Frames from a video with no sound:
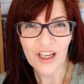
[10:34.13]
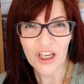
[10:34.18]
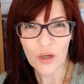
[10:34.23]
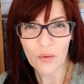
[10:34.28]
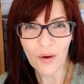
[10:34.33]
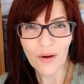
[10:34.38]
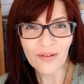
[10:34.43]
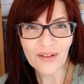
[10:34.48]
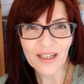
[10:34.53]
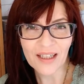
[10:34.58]
You
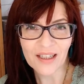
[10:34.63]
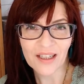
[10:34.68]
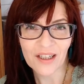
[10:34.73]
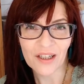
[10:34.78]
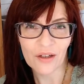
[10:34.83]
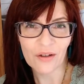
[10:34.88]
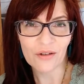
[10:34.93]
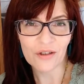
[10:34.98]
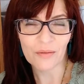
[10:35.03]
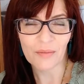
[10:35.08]
won't get a
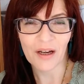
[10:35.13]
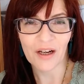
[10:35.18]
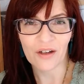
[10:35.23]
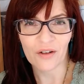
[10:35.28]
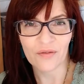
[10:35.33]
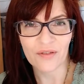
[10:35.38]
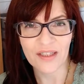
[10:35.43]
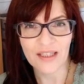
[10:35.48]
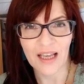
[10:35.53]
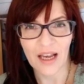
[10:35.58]
huge amount
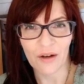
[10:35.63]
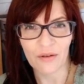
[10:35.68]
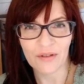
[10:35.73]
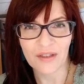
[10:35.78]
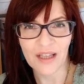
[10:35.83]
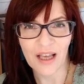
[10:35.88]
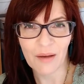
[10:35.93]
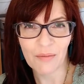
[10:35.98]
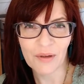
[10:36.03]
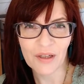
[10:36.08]
of sales
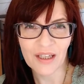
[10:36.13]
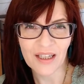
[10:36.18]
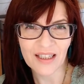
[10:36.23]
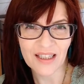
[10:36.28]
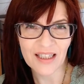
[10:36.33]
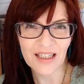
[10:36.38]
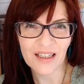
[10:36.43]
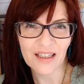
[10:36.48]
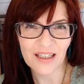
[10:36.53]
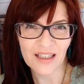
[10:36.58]
there, but
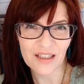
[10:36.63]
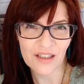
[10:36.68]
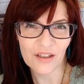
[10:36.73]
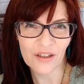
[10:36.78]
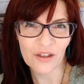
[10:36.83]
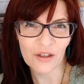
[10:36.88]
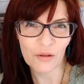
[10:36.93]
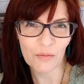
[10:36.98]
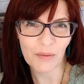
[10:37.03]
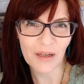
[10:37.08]
it's a
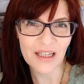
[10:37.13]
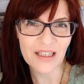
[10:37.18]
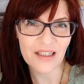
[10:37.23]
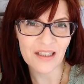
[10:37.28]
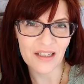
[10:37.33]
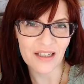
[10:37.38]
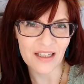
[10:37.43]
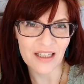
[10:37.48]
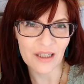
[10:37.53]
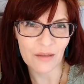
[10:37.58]
good place
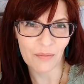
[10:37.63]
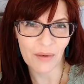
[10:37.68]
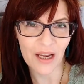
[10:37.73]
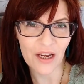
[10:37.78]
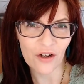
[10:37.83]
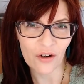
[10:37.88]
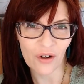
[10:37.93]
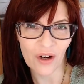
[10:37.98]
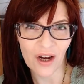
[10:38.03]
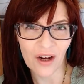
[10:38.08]
to display
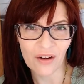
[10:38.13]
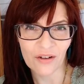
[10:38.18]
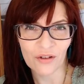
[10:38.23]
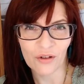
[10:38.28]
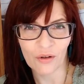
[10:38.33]
your art.